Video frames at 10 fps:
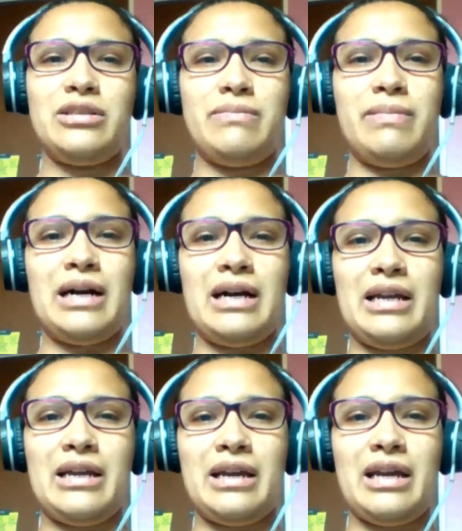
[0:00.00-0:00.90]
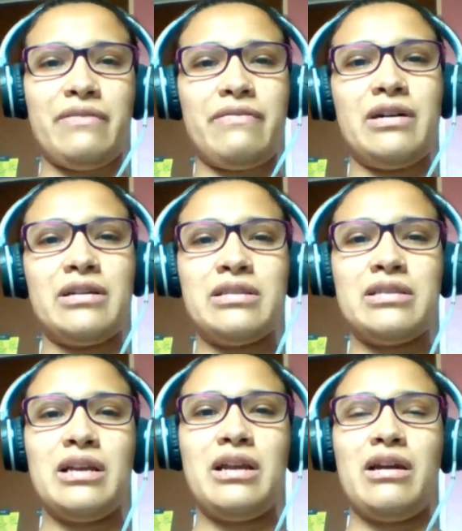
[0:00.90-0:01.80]
to buy
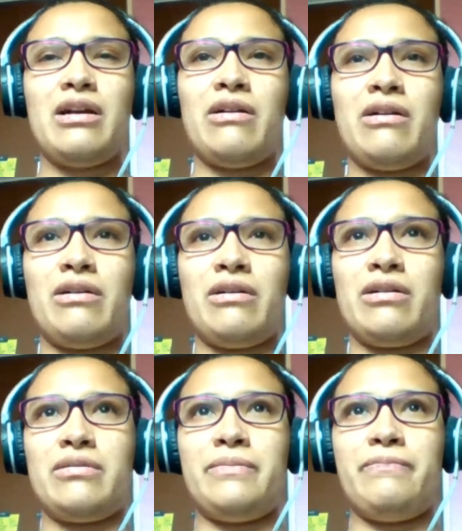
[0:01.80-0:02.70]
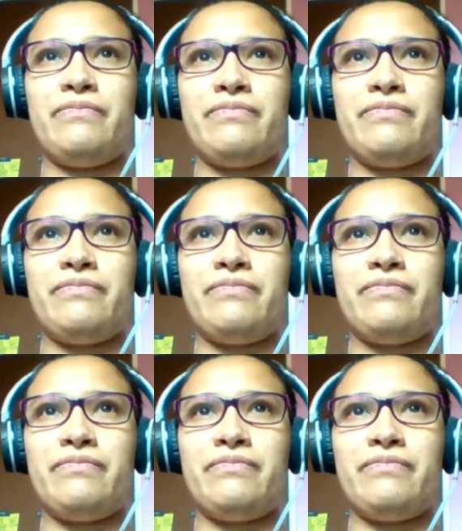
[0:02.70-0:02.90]
headphones or